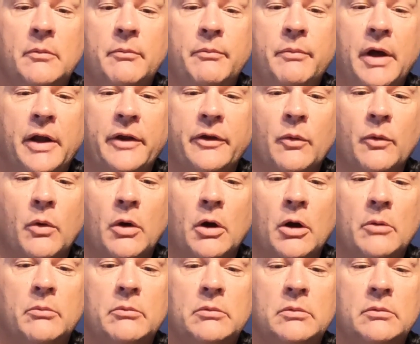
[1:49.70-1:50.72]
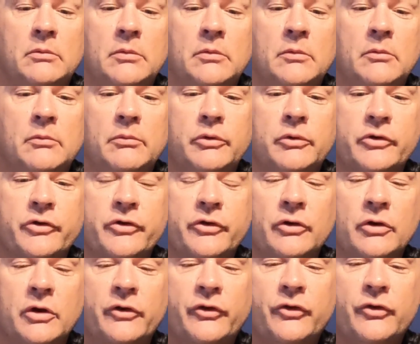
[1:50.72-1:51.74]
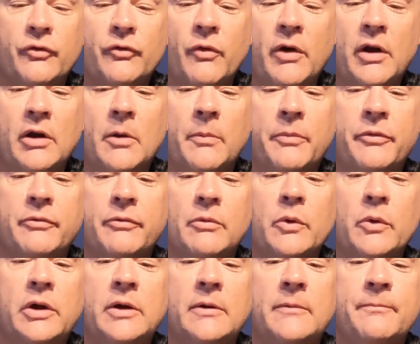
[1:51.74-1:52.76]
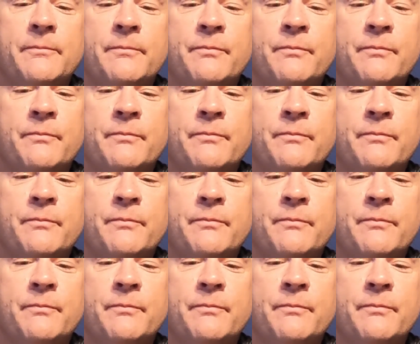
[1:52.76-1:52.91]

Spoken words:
Bend the worm, push the hook straight up through it.